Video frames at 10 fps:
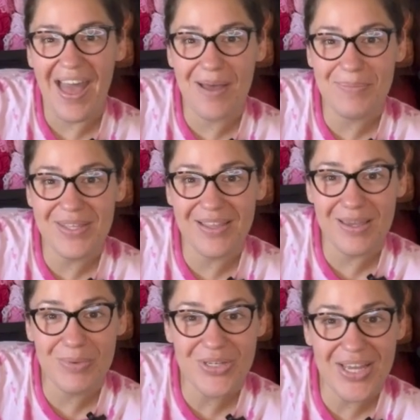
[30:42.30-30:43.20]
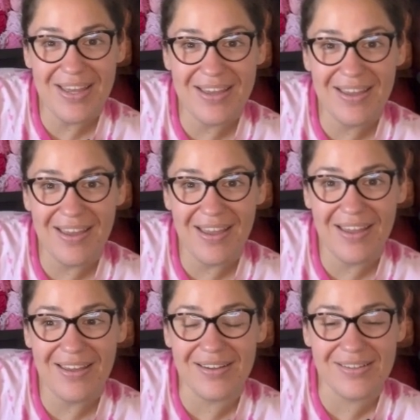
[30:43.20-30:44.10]
Happy Labor Day.
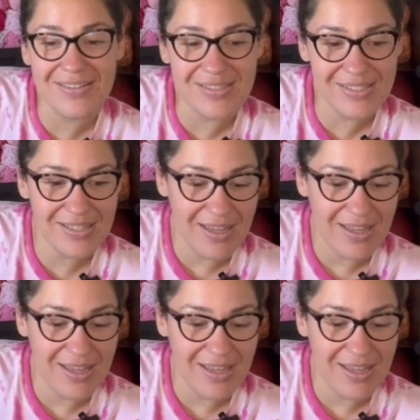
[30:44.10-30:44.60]
And